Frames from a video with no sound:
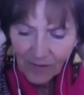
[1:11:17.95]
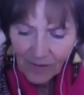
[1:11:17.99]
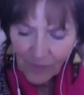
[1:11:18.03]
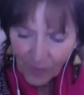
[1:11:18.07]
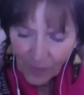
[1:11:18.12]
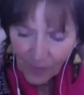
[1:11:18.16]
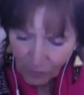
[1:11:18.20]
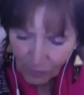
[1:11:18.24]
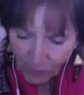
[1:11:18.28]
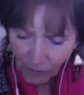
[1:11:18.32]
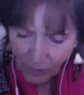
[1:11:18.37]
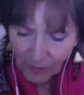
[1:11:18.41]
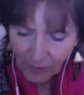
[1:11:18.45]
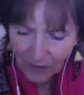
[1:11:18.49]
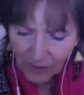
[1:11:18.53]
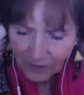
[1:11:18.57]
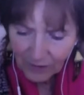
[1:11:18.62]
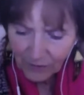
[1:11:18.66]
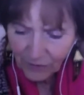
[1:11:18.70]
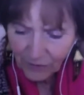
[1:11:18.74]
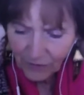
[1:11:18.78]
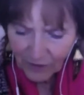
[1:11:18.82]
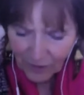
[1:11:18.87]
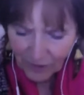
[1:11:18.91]
The
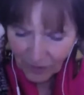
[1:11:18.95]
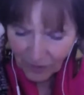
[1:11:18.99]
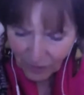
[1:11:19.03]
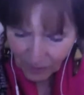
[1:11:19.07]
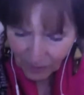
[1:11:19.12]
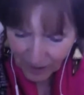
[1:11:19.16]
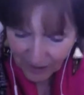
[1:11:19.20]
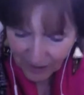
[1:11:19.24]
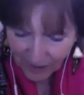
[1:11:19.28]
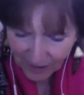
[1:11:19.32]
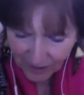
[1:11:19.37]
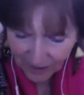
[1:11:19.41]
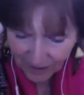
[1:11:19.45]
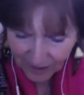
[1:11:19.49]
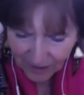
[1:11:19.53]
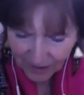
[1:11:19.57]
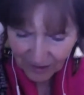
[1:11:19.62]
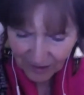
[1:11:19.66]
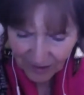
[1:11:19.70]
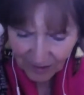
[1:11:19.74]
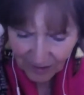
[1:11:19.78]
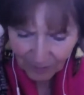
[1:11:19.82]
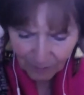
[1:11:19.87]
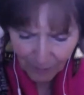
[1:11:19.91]
woman feels
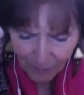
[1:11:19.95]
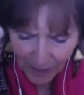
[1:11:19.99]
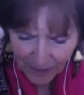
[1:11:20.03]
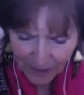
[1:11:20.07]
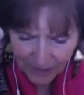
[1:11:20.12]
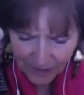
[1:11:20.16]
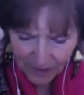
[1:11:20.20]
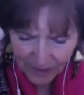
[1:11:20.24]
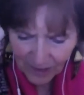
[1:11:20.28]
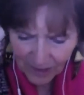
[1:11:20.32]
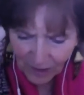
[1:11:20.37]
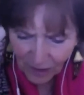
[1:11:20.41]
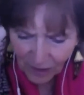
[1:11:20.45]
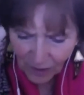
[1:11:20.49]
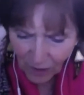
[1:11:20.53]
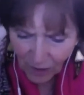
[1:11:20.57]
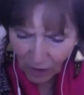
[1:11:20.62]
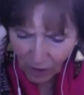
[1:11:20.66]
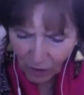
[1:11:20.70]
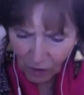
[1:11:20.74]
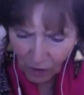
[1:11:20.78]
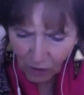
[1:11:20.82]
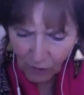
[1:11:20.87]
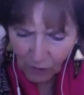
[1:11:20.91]
restless, pacing in her
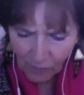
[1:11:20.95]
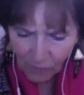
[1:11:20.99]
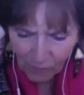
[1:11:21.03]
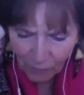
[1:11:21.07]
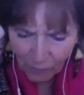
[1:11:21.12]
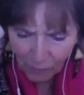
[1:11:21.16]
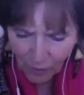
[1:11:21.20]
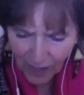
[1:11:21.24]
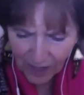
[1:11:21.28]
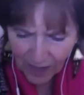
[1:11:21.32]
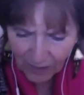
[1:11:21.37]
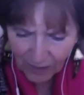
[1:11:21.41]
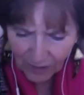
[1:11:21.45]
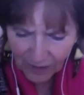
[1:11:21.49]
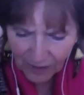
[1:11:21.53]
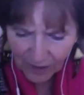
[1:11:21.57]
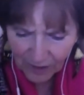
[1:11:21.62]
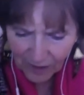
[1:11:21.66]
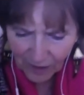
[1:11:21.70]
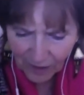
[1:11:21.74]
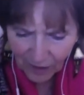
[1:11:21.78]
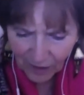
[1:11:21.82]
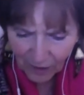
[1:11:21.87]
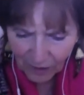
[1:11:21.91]
home, prowling
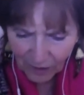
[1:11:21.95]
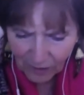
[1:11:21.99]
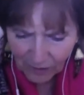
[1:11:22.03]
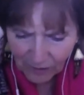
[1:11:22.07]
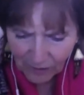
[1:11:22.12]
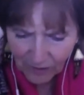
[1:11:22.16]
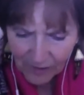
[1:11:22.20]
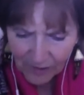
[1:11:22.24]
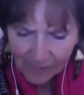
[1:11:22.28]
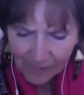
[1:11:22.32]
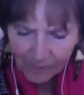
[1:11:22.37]
alone.